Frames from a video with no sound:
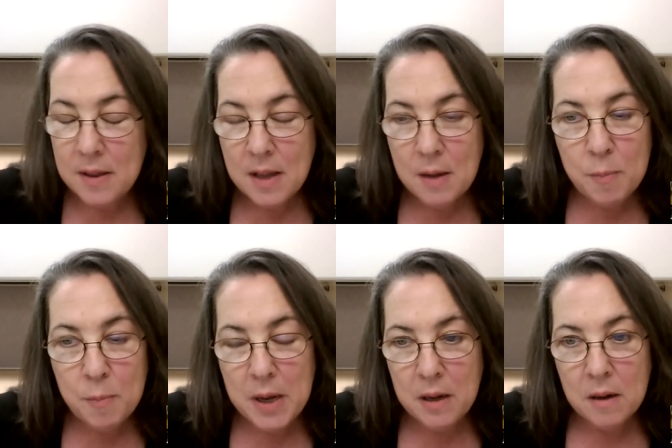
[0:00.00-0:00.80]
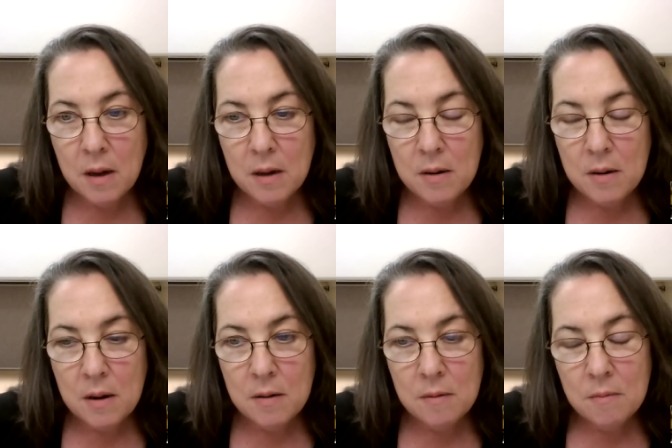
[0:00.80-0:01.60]
would be
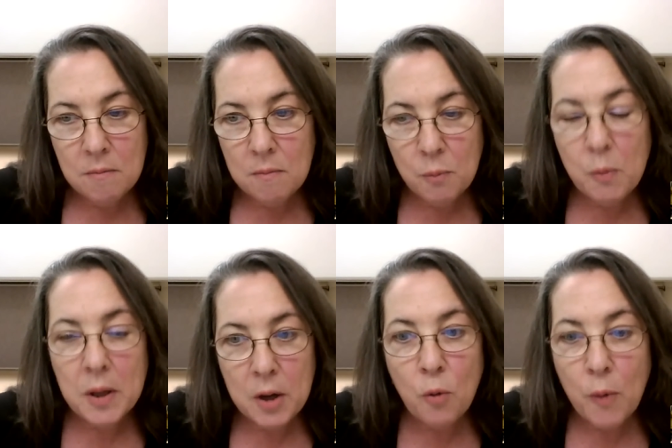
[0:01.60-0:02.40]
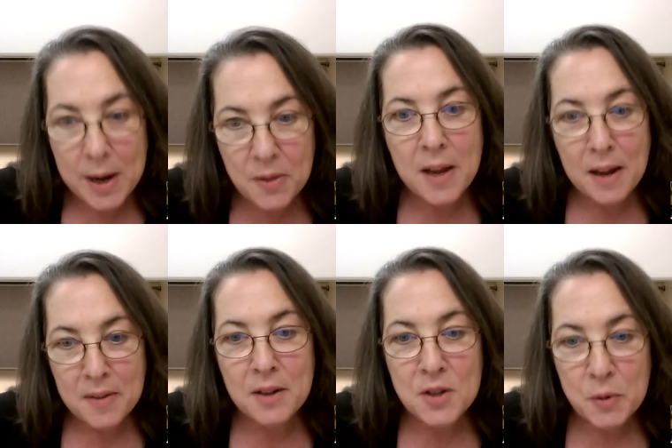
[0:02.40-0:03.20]
a really great thing, I
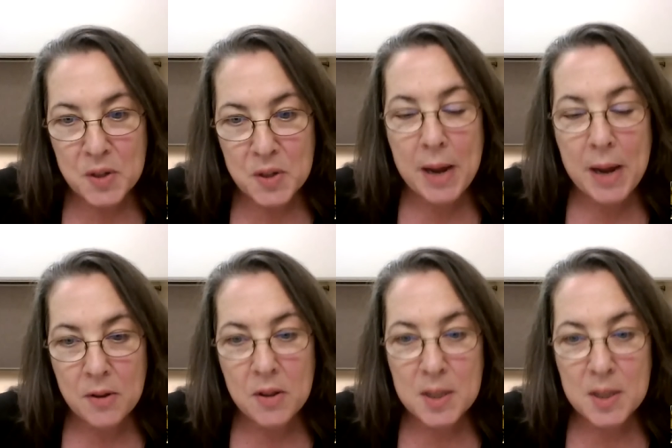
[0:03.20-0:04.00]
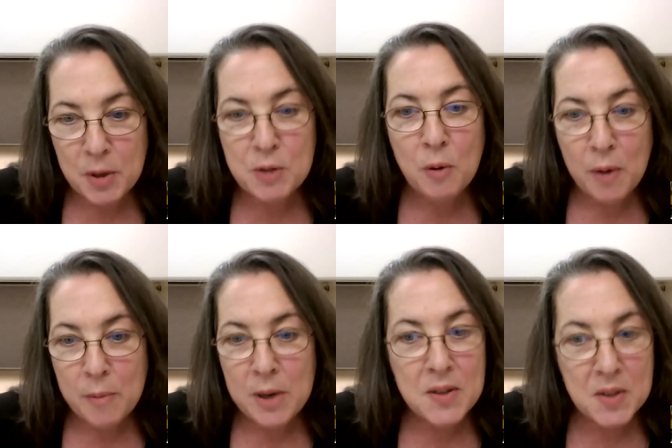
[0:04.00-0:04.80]
think, to expand the expungement
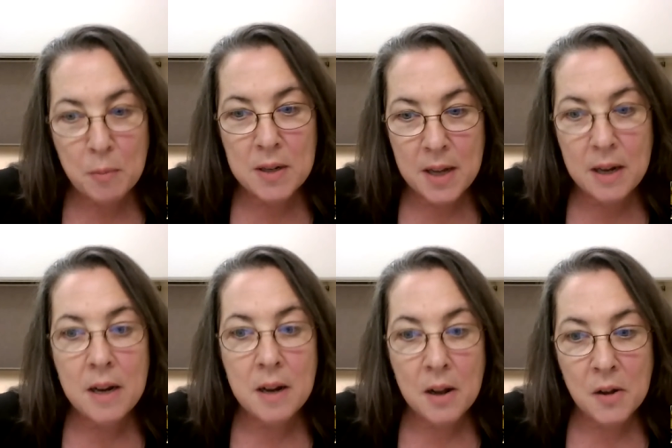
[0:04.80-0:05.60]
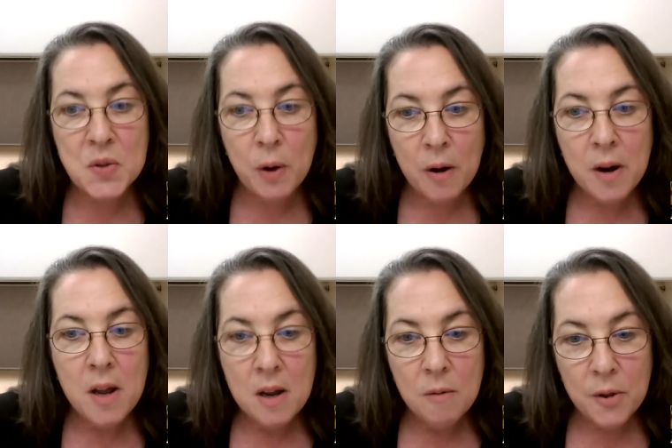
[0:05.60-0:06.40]
remedies in Montana and elsewhere
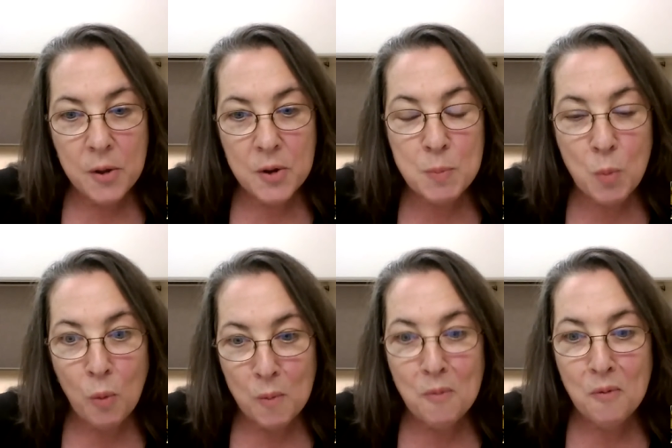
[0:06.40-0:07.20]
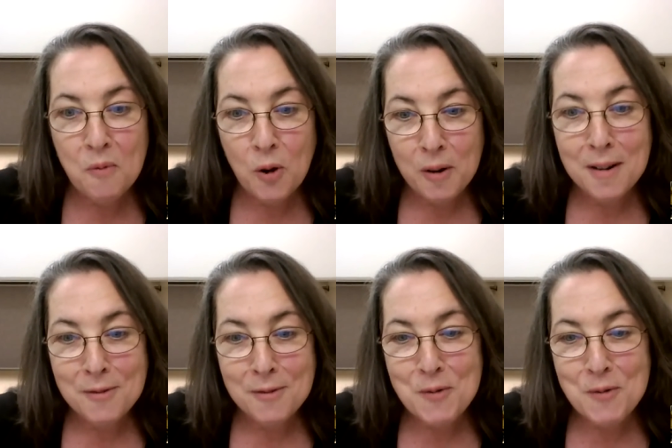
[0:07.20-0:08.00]
where there's more room for
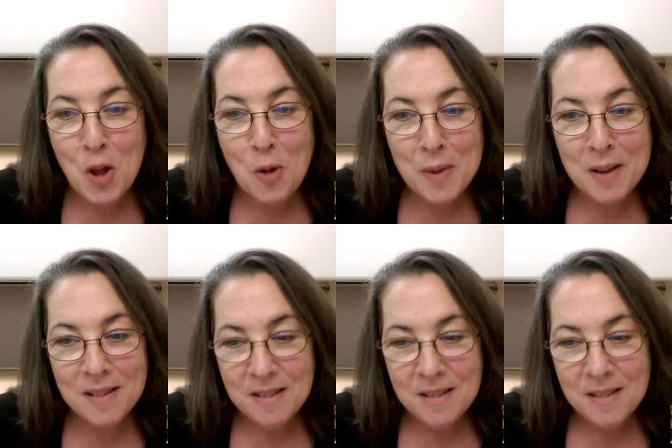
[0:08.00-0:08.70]
development.